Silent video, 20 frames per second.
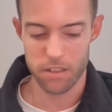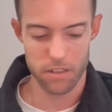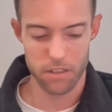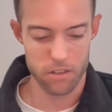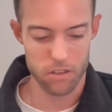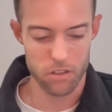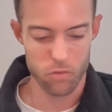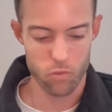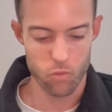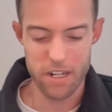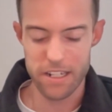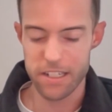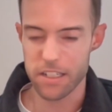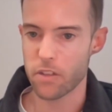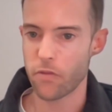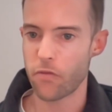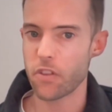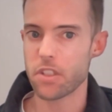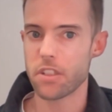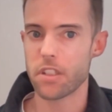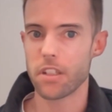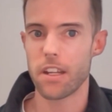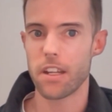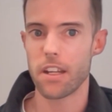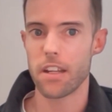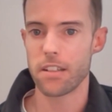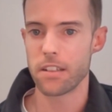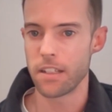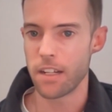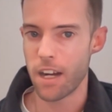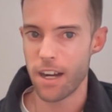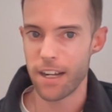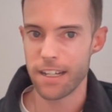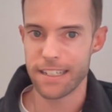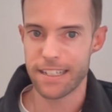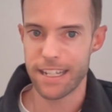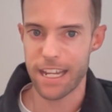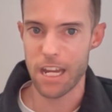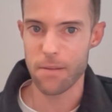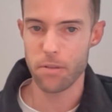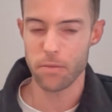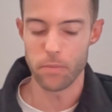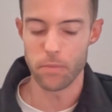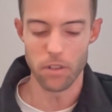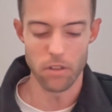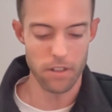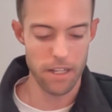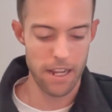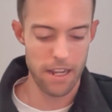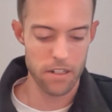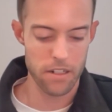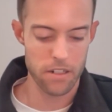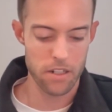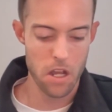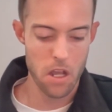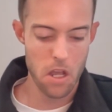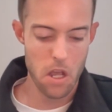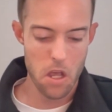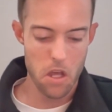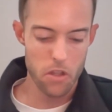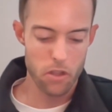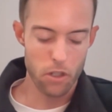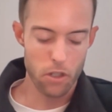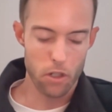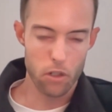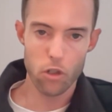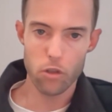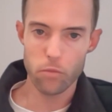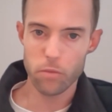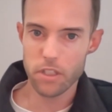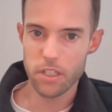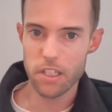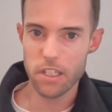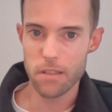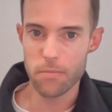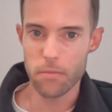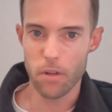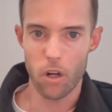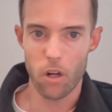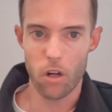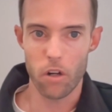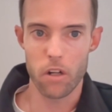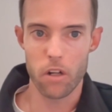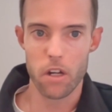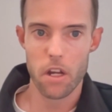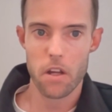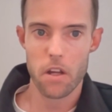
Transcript: It's really sophisticated and highly capable, and the global team are